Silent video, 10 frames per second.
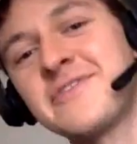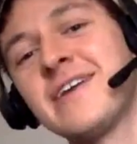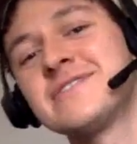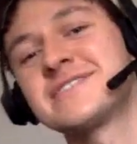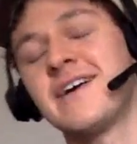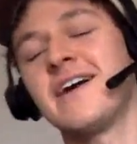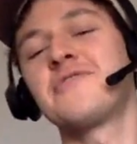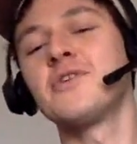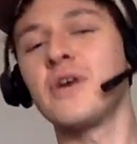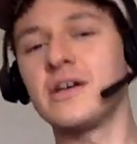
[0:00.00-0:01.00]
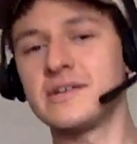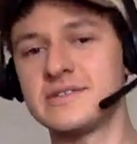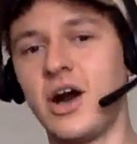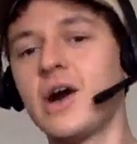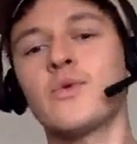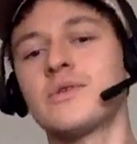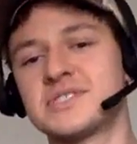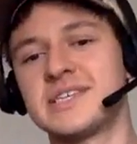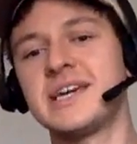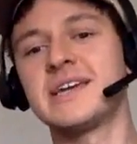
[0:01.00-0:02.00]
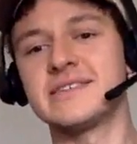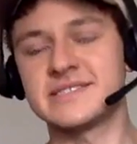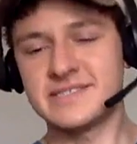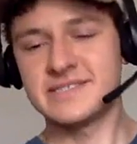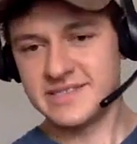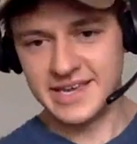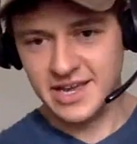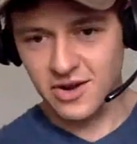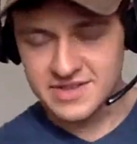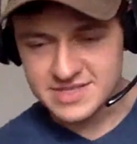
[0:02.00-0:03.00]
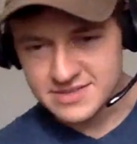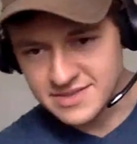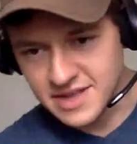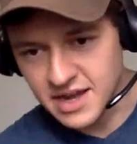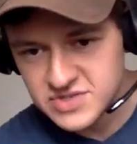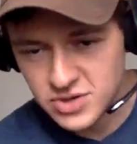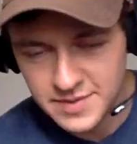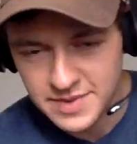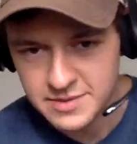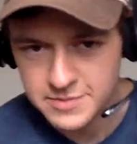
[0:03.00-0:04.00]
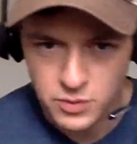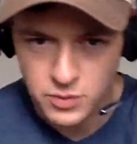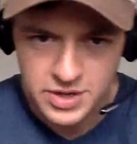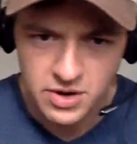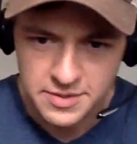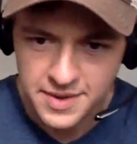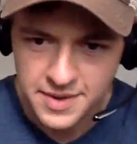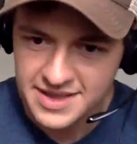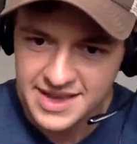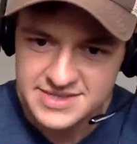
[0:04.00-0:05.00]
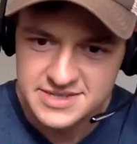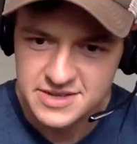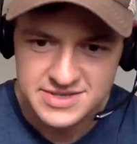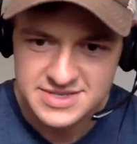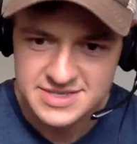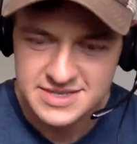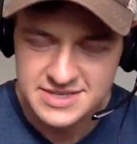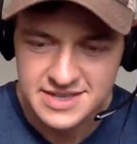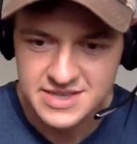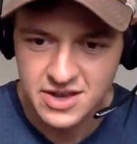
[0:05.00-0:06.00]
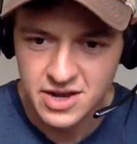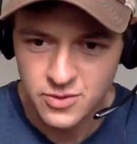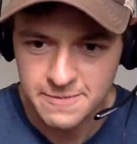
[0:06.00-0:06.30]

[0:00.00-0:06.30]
these guys. I feel awkward just saying this like here on this live stream and people here on the podcast. It's awkward.